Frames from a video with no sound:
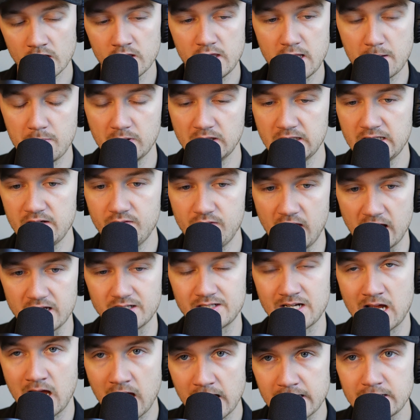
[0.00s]
They believe that
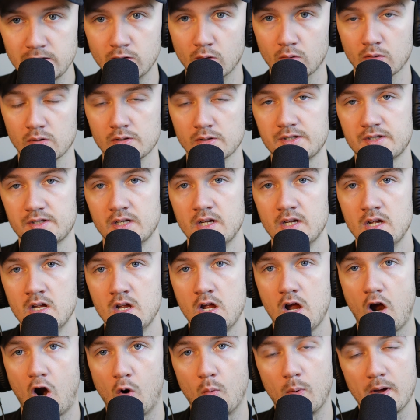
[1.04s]
titles
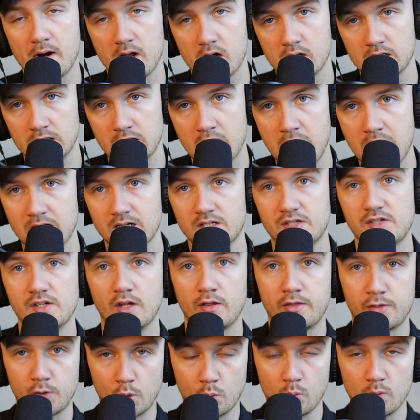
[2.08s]
are what unlocks
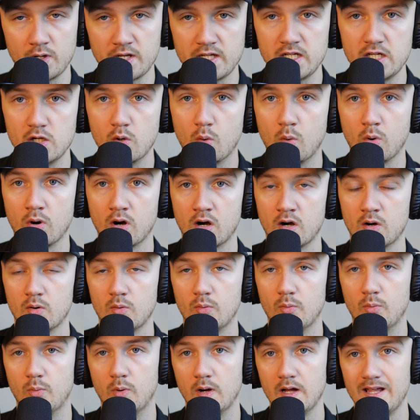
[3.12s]
authority or
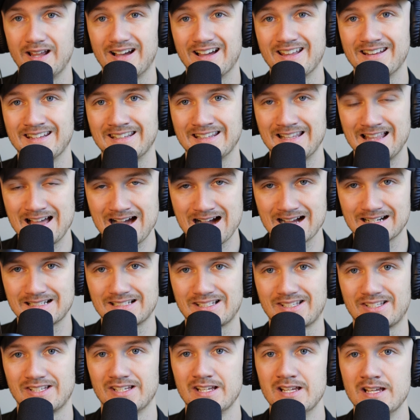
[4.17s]
what
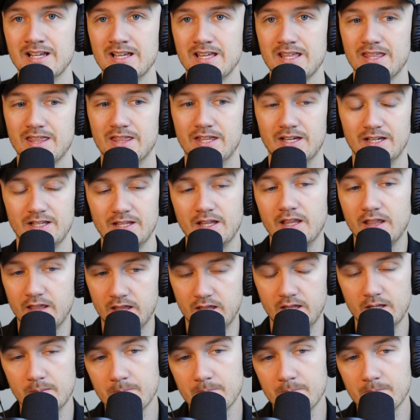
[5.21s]
unlocks the